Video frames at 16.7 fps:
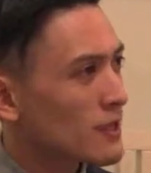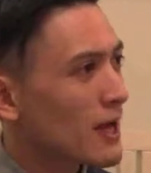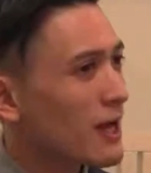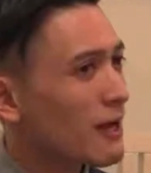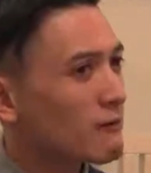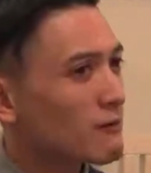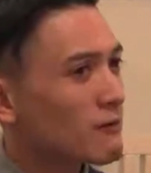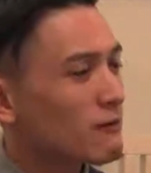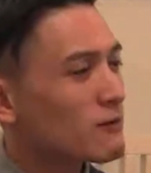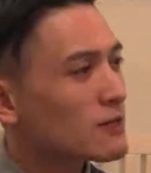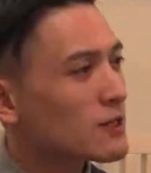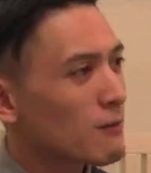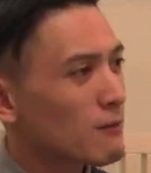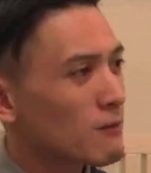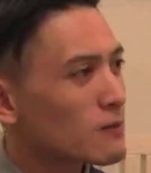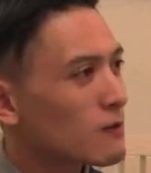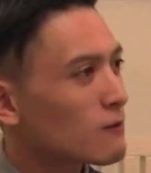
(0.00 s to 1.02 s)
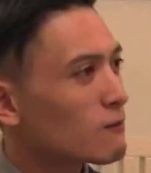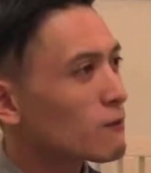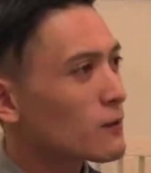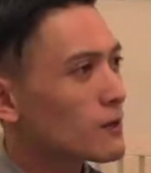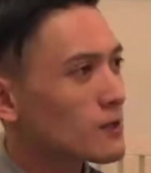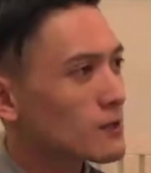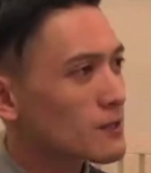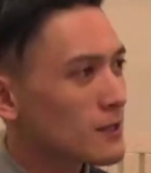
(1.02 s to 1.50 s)
they have different types of
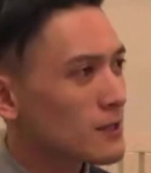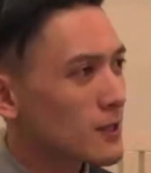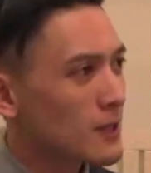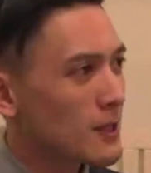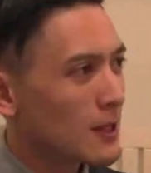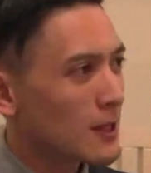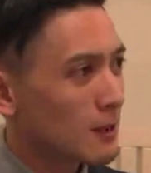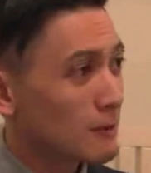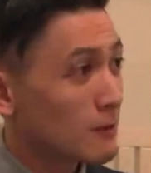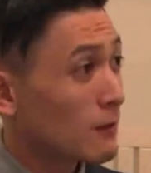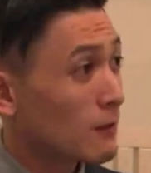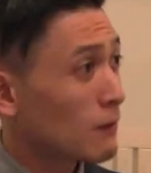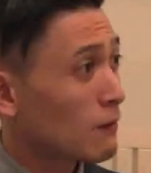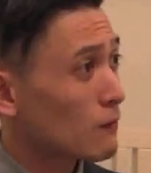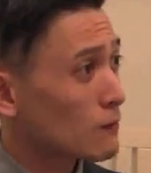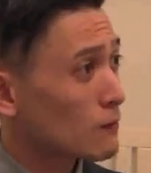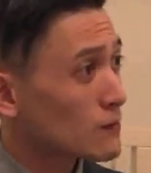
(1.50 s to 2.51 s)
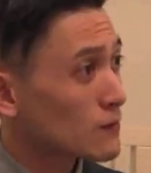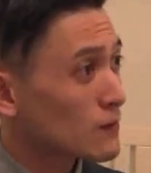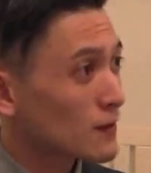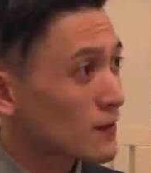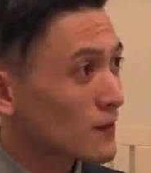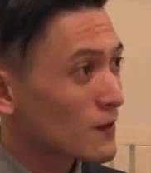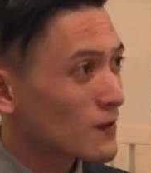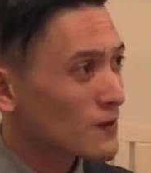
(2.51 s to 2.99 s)
softwares that they use.
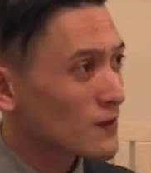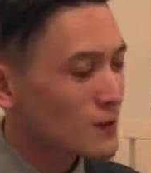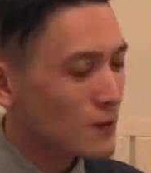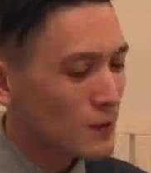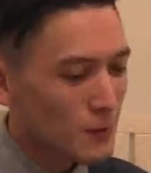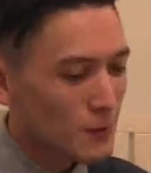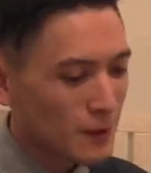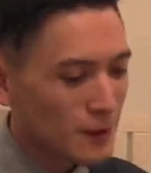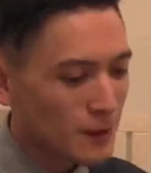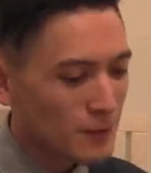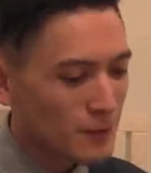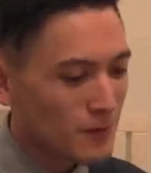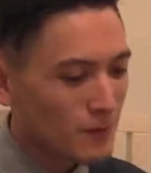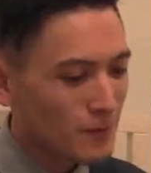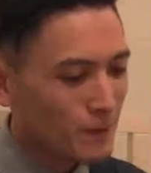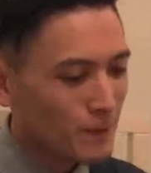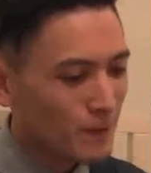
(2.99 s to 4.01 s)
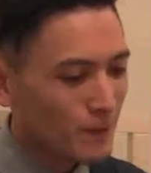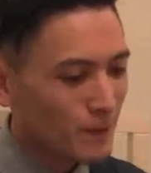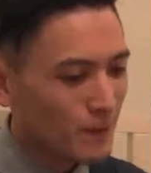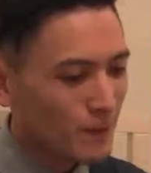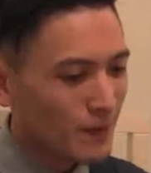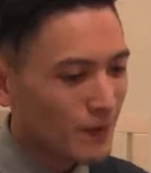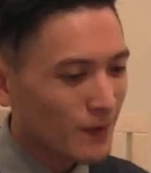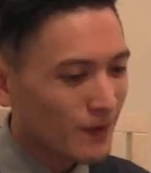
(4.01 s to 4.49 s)
So
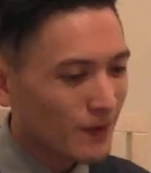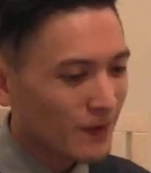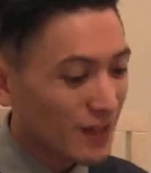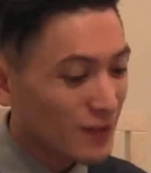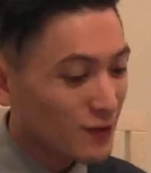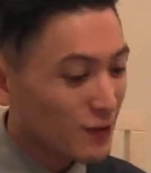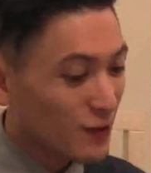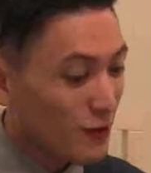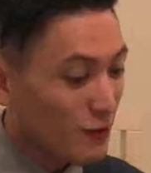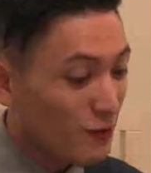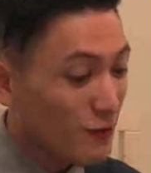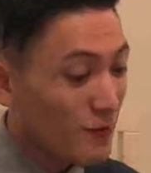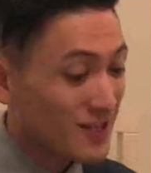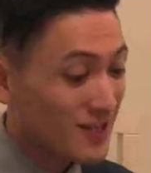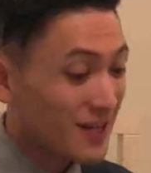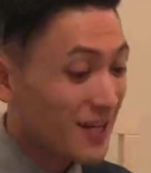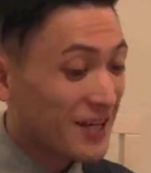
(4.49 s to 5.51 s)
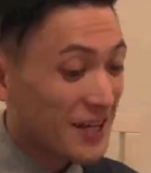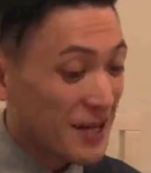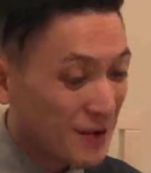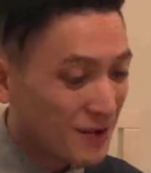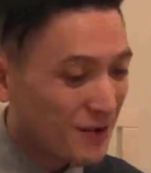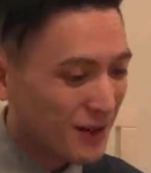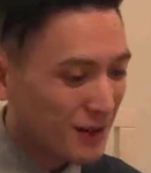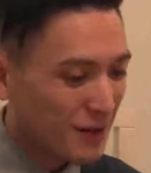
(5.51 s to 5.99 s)
that's all the information I can
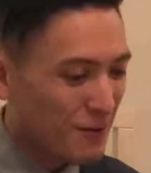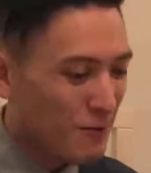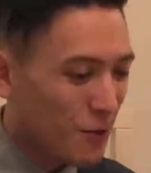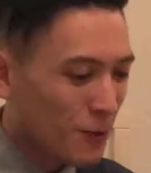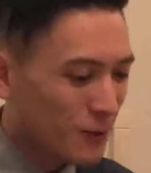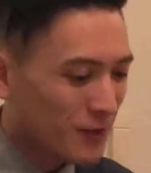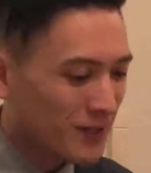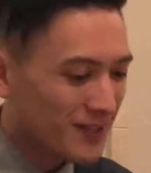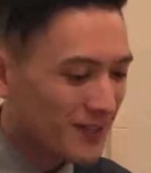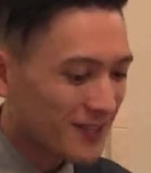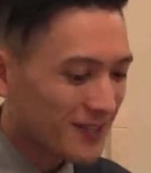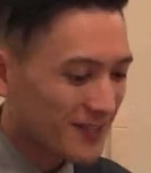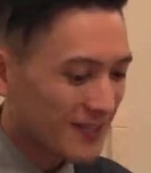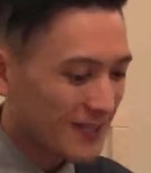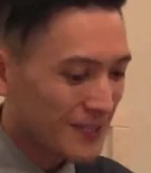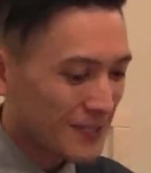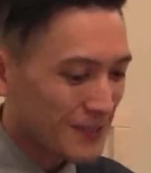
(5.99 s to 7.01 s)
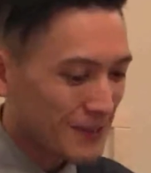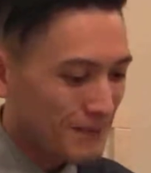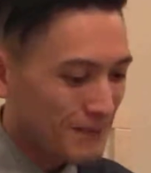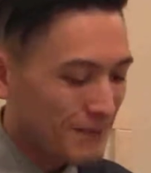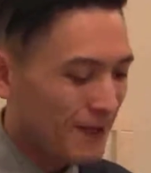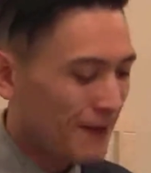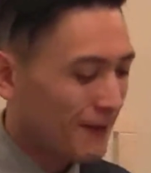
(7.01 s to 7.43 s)
give you at that moment. But